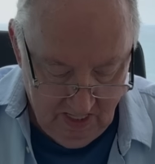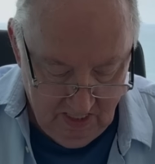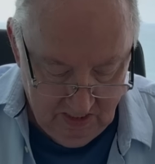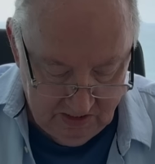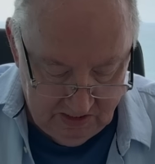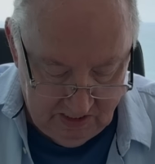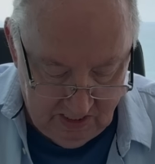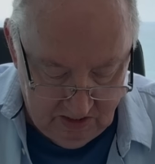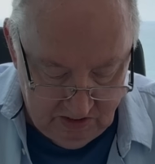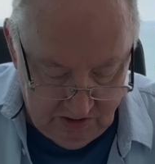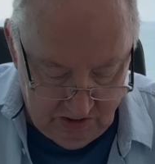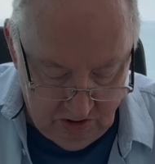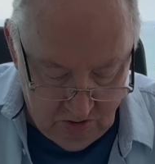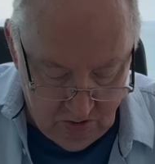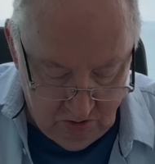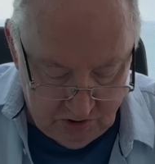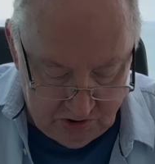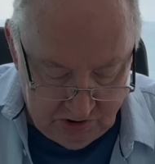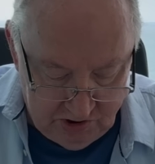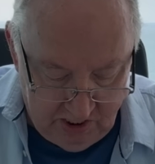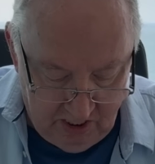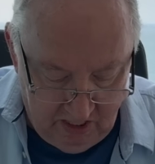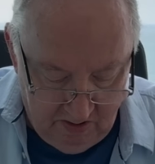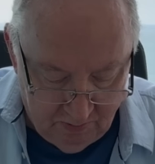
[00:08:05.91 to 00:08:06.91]
It said use
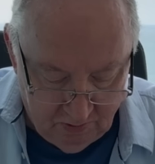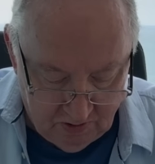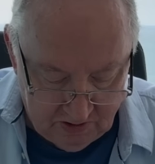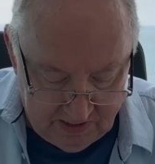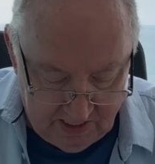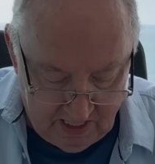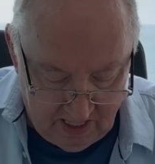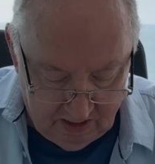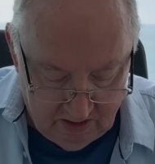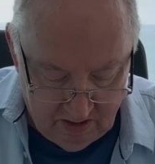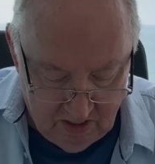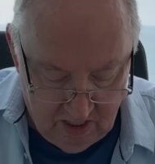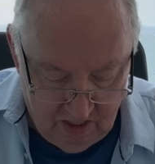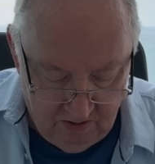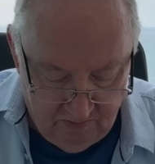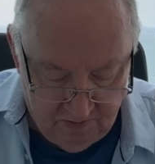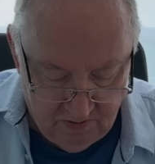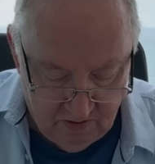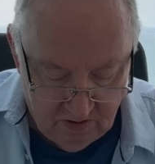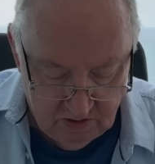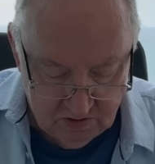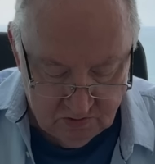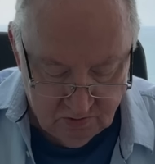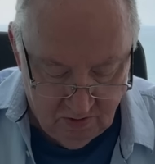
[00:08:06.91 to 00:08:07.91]
cheaper secondary
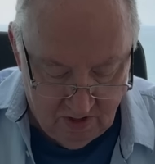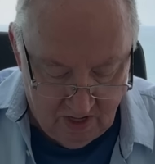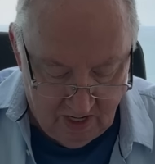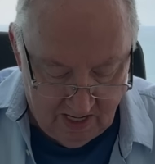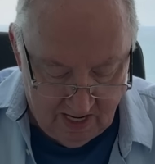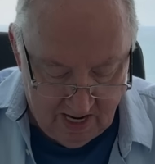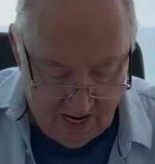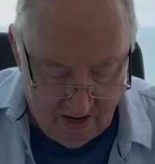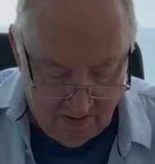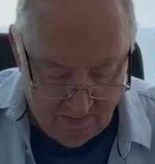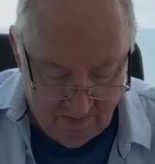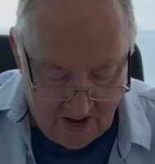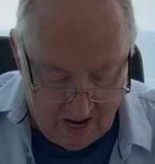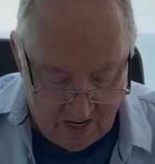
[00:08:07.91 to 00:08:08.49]
phones while out.